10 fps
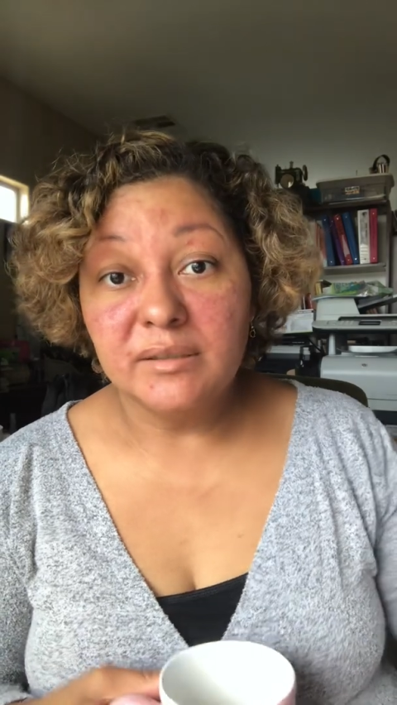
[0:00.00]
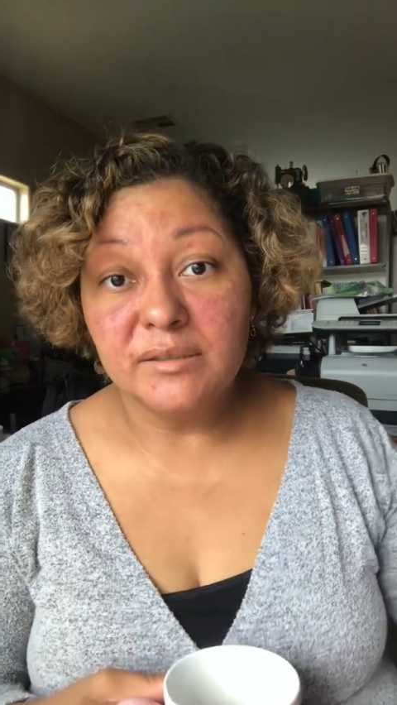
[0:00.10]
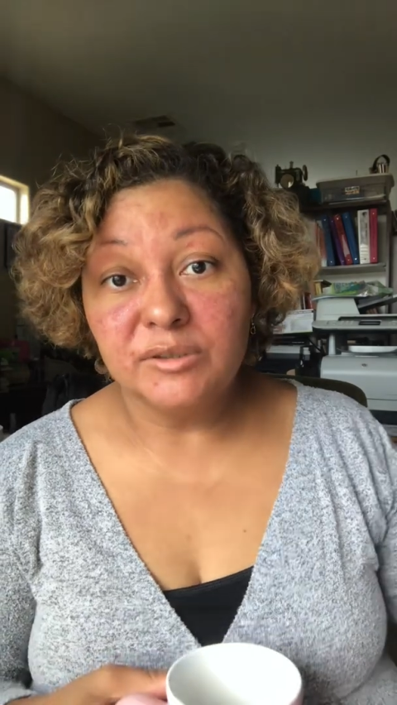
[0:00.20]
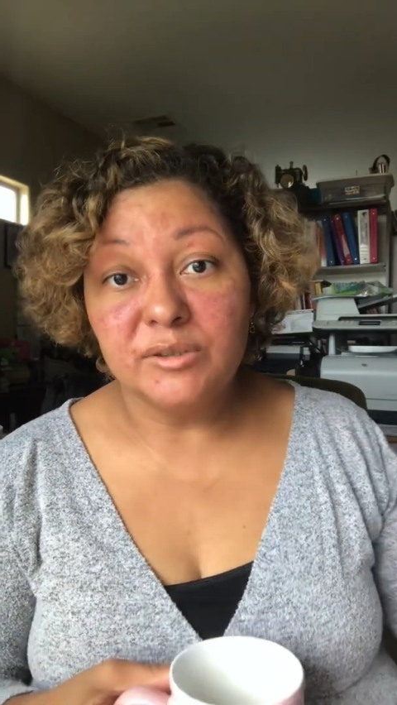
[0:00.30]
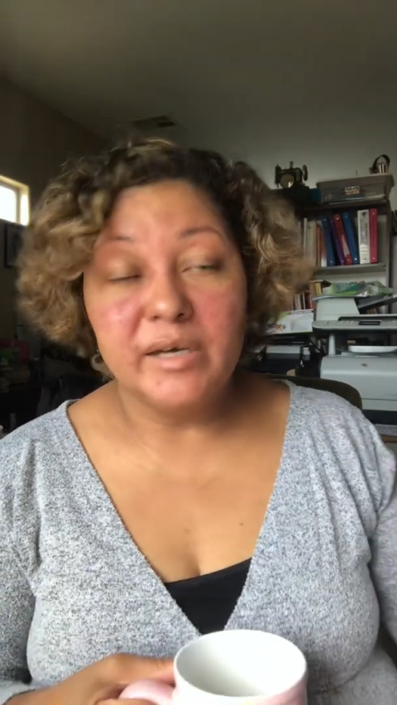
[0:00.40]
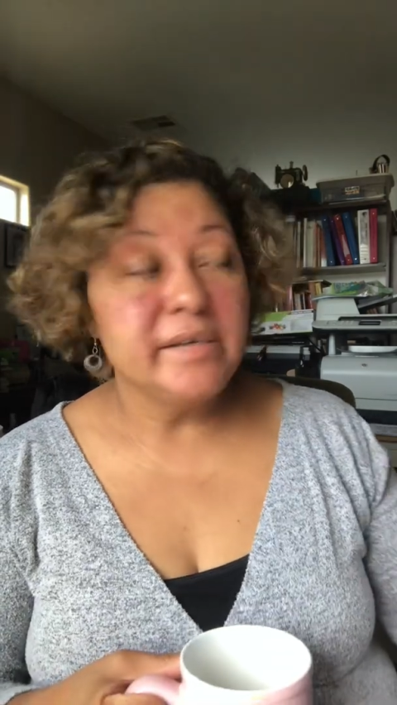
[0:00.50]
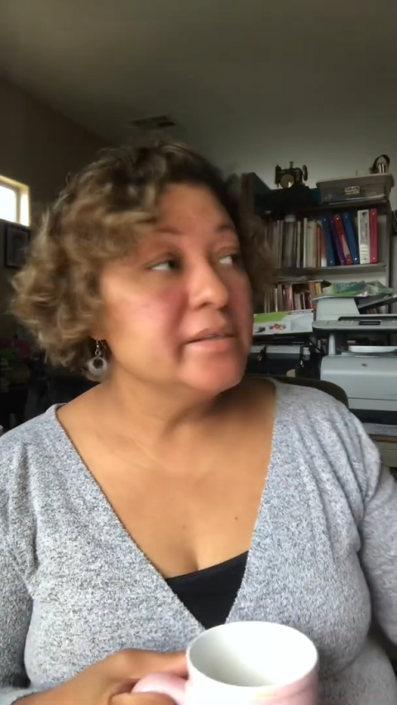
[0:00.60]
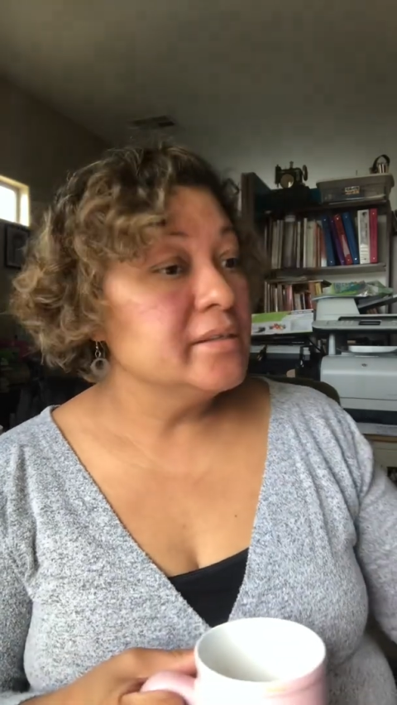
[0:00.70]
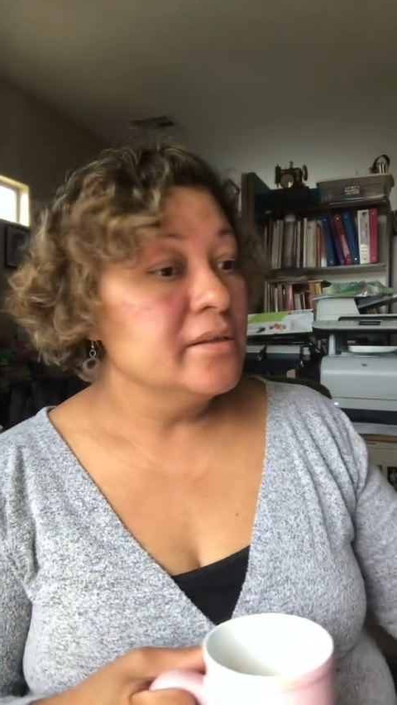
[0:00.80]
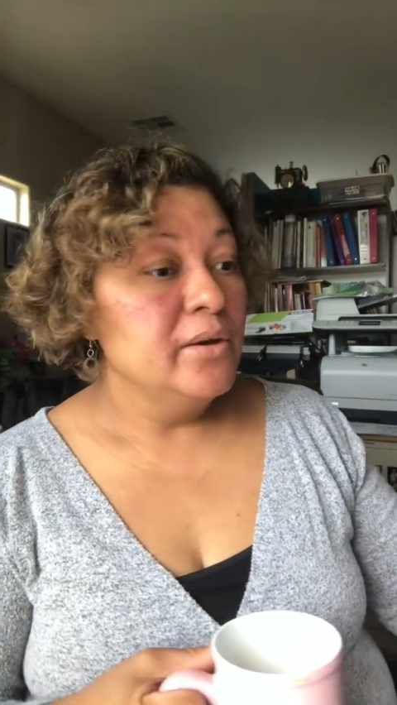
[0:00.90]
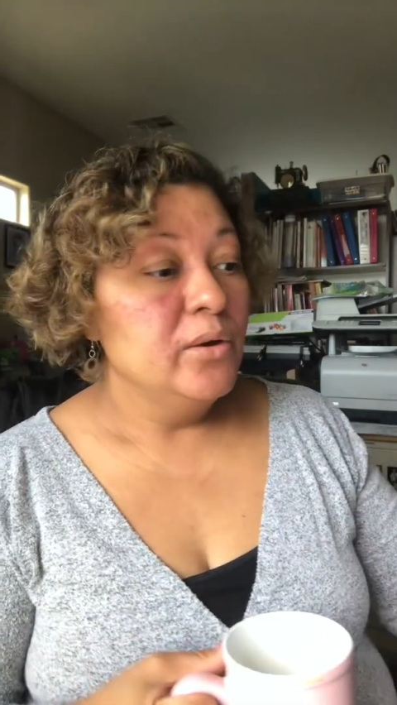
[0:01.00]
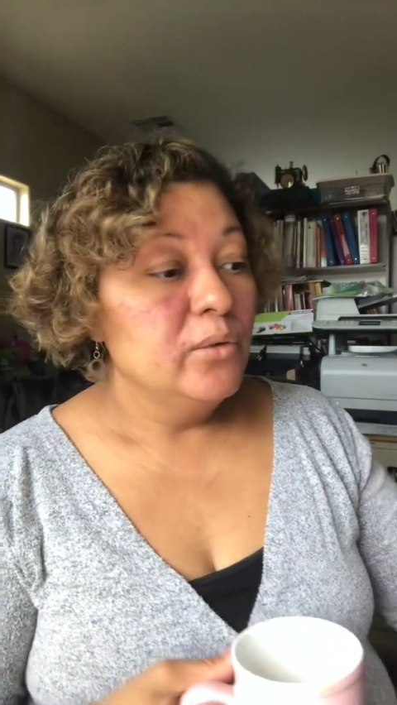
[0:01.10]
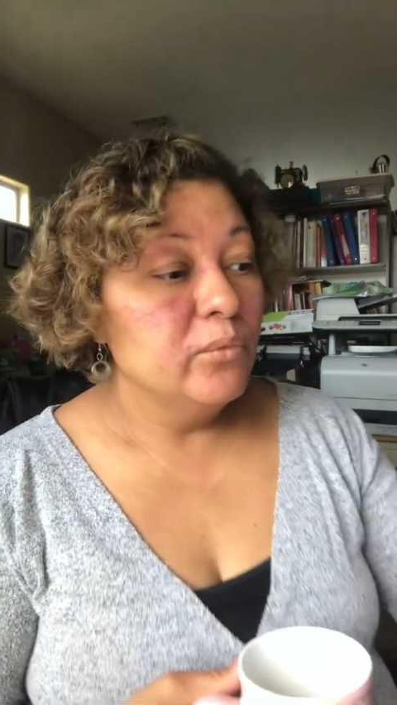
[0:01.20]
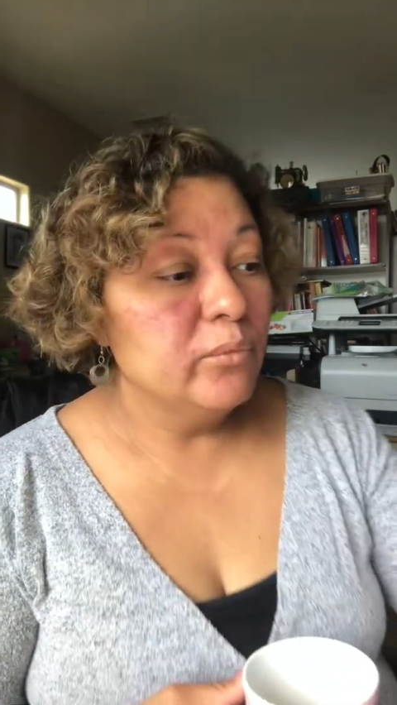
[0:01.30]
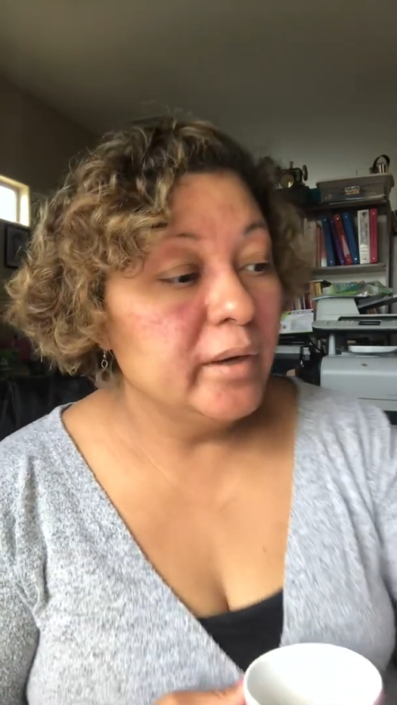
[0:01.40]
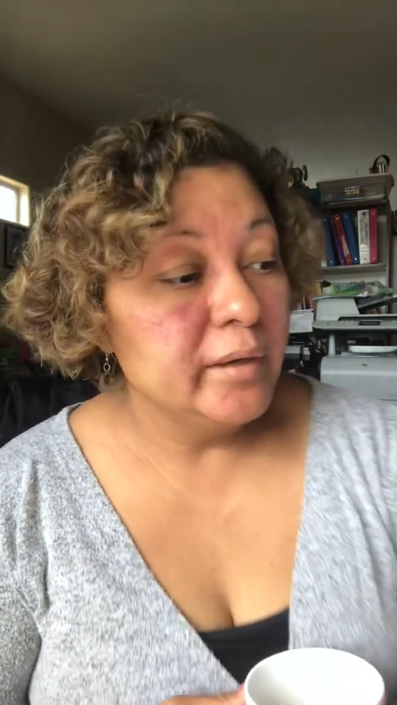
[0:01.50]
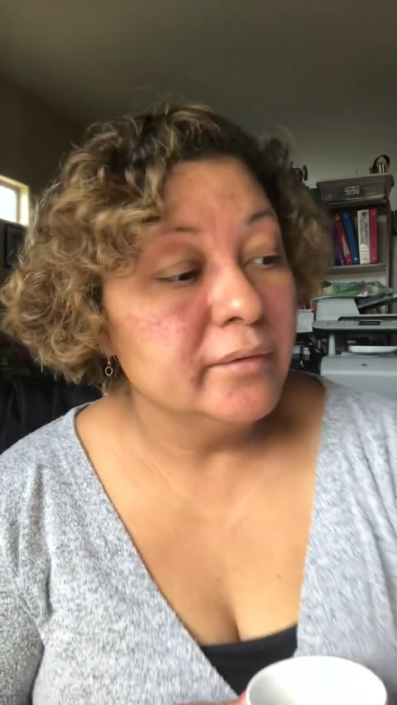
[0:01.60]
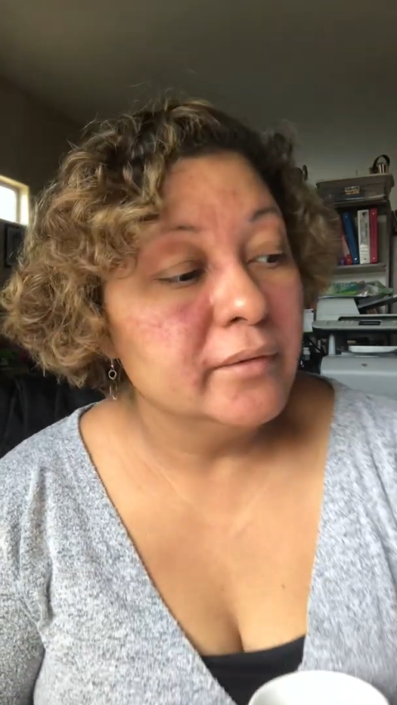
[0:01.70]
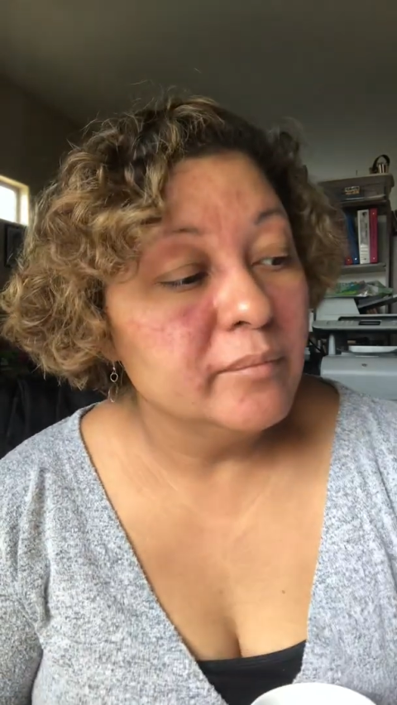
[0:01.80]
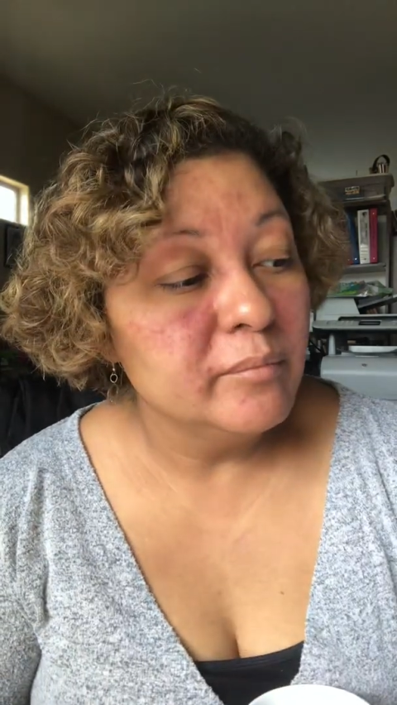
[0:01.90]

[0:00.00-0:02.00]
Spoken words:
this dress with